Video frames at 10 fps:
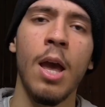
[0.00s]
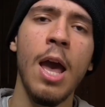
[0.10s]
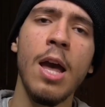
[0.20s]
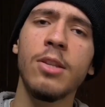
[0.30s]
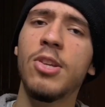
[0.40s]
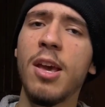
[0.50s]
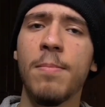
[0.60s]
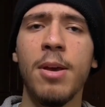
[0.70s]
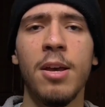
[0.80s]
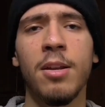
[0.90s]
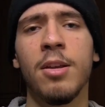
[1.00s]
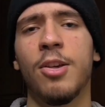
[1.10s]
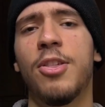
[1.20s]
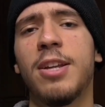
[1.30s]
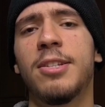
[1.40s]
And yeah, man,
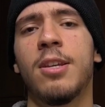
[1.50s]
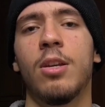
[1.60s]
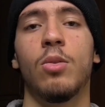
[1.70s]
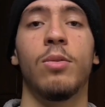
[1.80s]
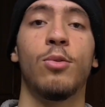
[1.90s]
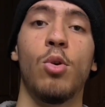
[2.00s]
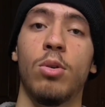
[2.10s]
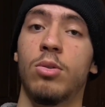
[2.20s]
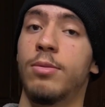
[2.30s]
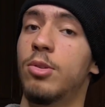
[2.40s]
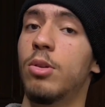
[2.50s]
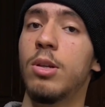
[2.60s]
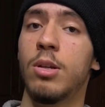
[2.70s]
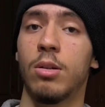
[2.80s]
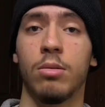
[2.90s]
that's it. Of course, if you're still
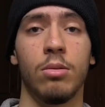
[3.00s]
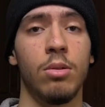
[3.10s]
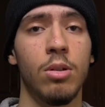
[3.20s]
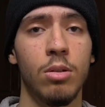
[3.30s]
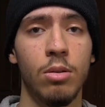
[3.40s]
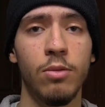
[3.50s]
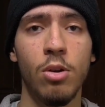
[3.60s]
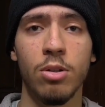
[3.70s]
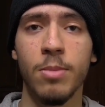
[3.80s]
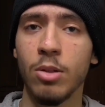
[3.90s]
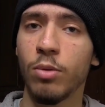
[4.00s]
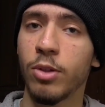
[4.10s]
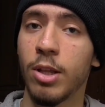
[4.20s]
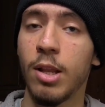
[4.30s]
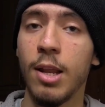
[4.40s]
here. Of course, man, don't
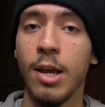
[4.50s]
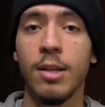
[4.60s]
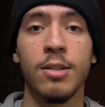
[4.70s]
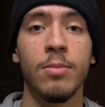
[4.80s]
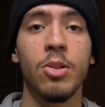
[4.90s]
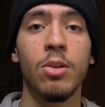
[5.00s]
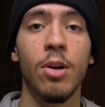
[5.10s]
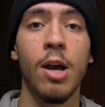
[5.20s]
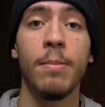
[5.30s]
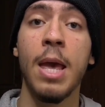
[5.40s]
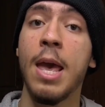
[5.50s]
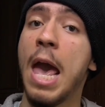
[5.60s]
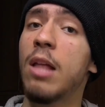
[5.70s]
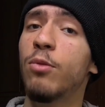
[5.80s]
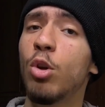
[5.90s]
forget to like and subscribe
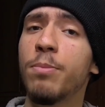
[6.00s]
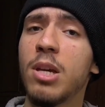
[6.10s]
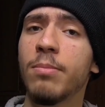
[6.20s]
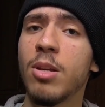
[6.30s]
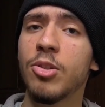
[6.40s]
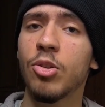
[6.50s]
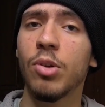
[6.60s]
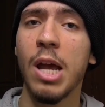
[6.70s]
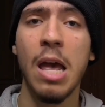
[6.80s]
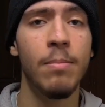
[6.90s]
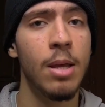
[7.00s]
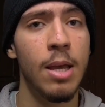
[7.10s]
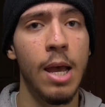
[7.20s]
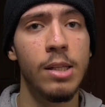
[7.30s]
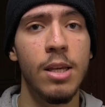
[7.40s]
and follow me in my Instagram.
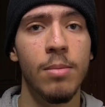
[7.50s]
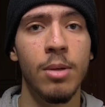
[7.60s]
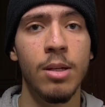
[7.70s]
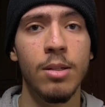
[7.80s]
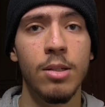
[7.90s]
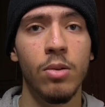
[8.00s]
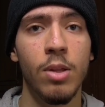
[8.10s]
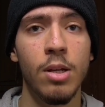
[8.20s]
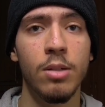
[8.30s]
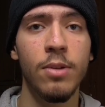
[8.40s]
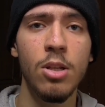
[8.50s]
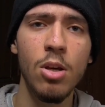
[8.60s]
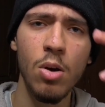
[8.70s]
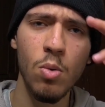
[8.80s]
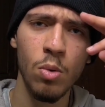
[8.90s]
And yeah, man, see you in the next
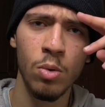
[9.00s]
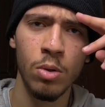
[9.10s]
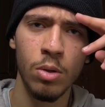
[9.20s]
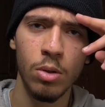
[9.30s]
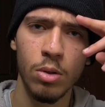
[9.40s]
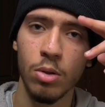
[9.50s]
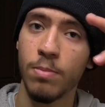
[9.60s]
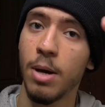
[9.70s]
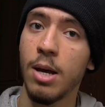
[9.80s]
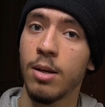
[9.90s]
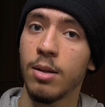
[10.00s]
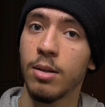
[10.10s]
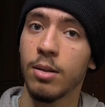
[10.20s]
video. Goodbye.